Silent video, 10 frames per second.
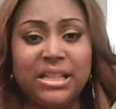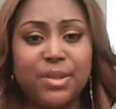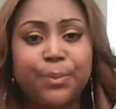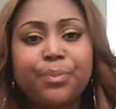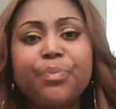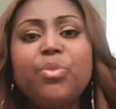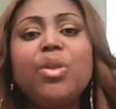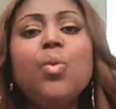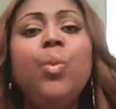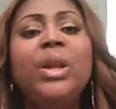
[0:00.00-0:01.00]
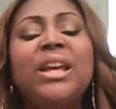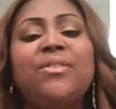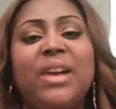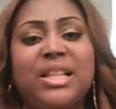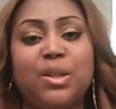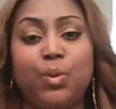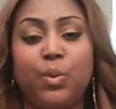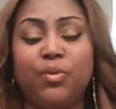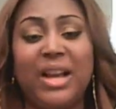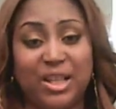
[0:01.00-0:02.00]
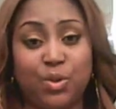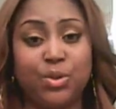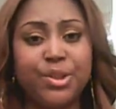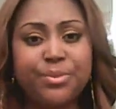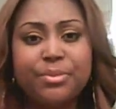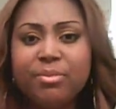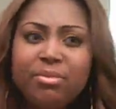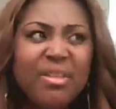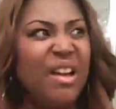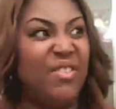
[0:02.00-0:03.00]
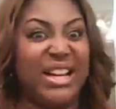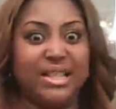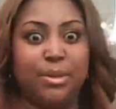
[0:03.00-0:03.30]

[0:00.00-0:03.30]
And he needs willing vessels